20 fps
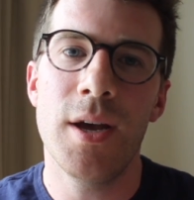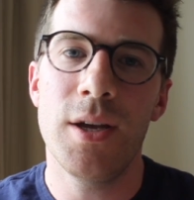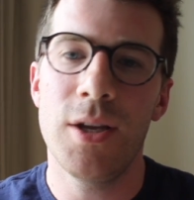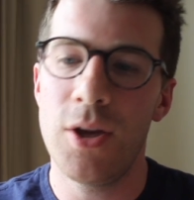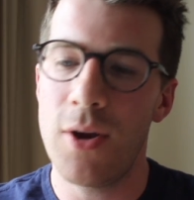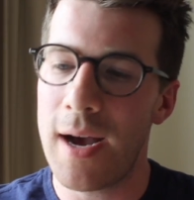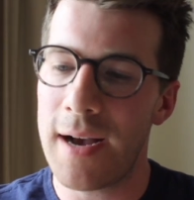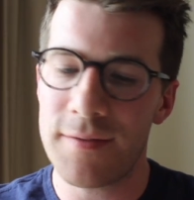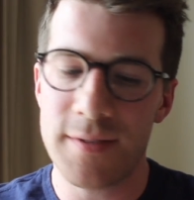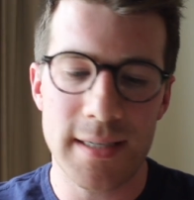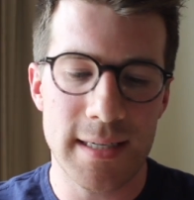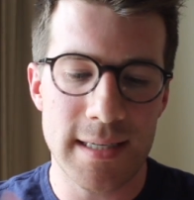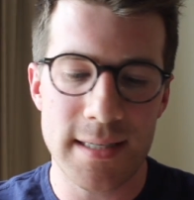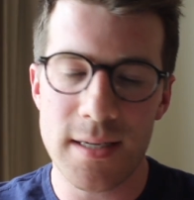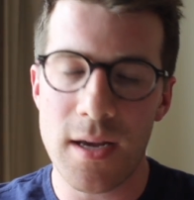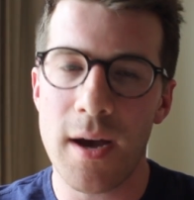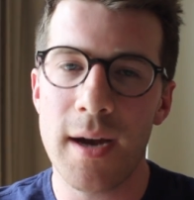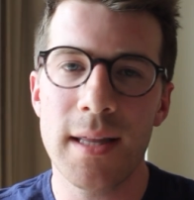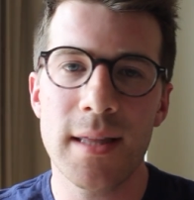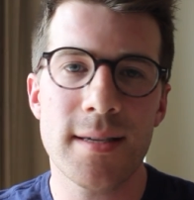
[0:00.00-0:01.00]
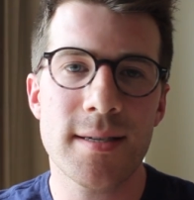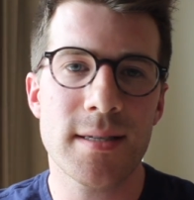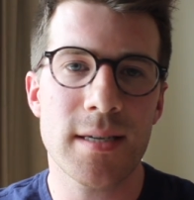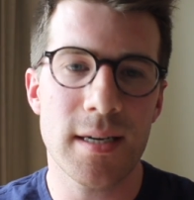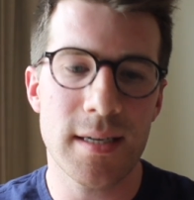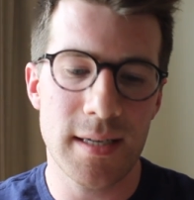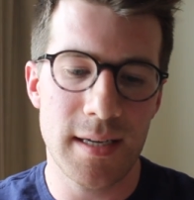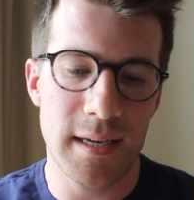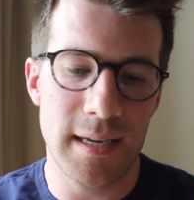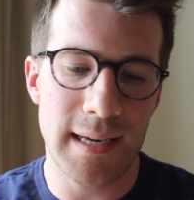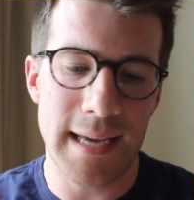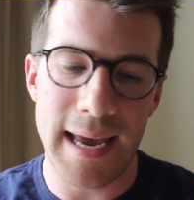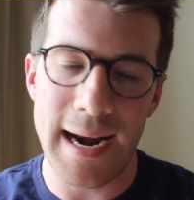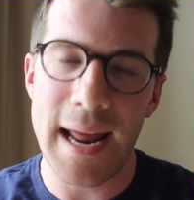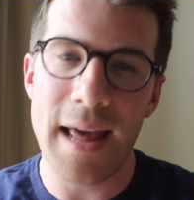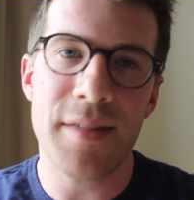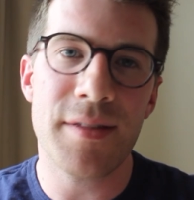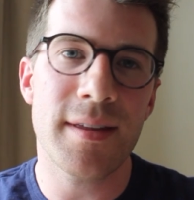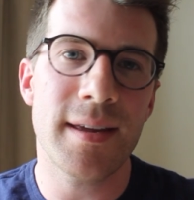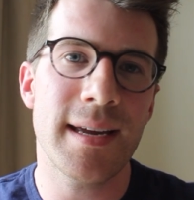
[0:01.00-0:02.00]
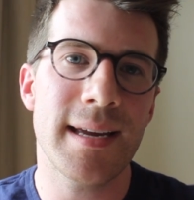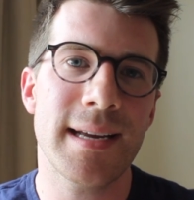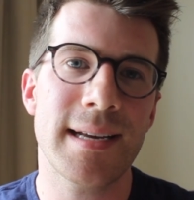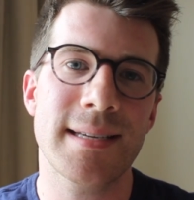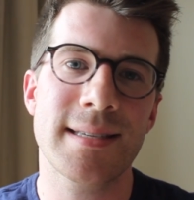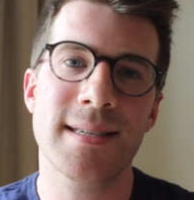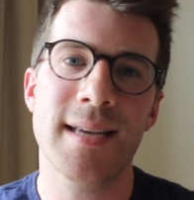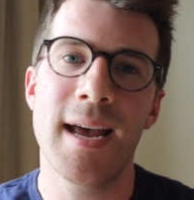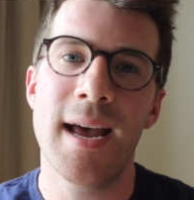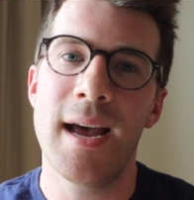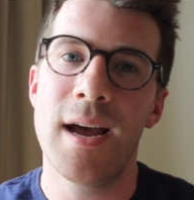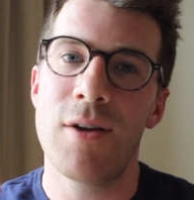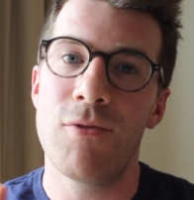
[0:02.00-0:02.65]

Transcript: You have to design the study, get ethics,